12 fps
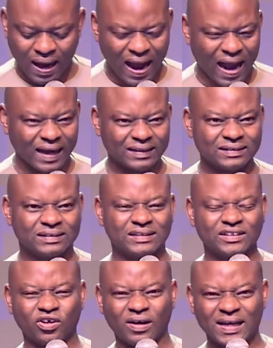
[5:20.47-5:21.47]
and
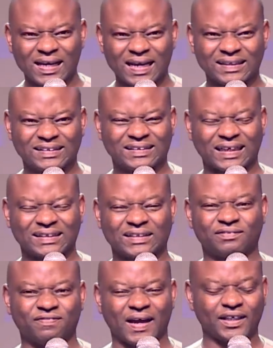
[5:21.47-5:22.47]
did not get
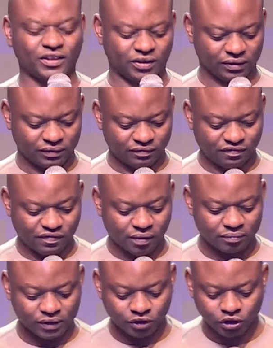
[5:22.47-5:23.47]
satisfaction from
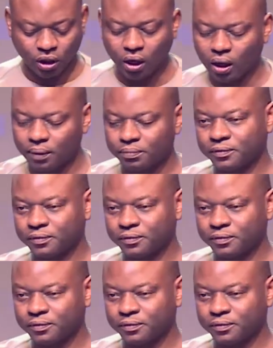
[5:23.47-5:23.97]
the job,